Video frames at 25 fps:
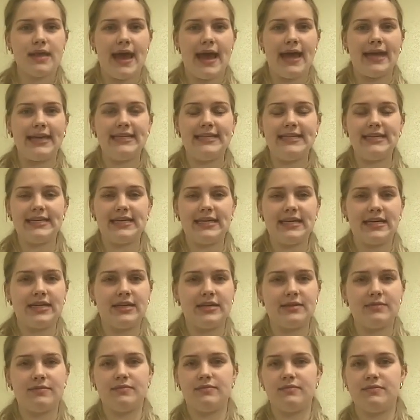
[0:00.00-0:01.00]

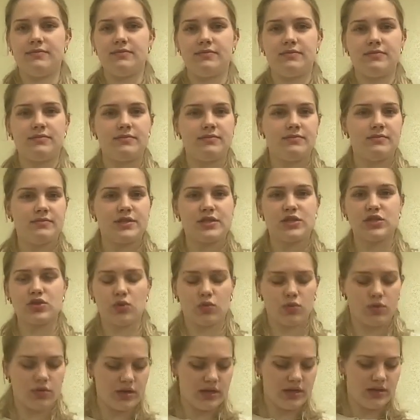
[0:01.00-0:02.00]
idea,
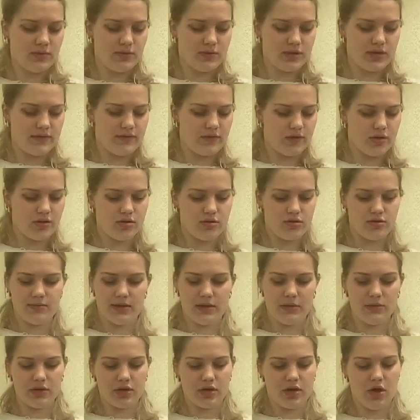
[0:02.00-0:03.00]
story, whatever you
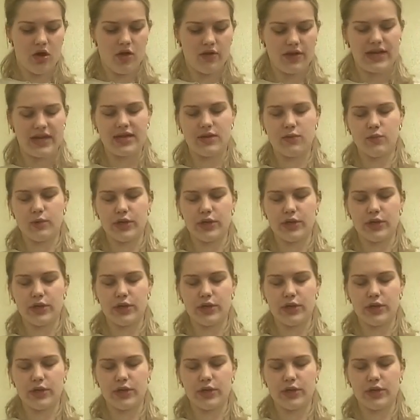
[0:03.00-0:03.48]
might want to call it,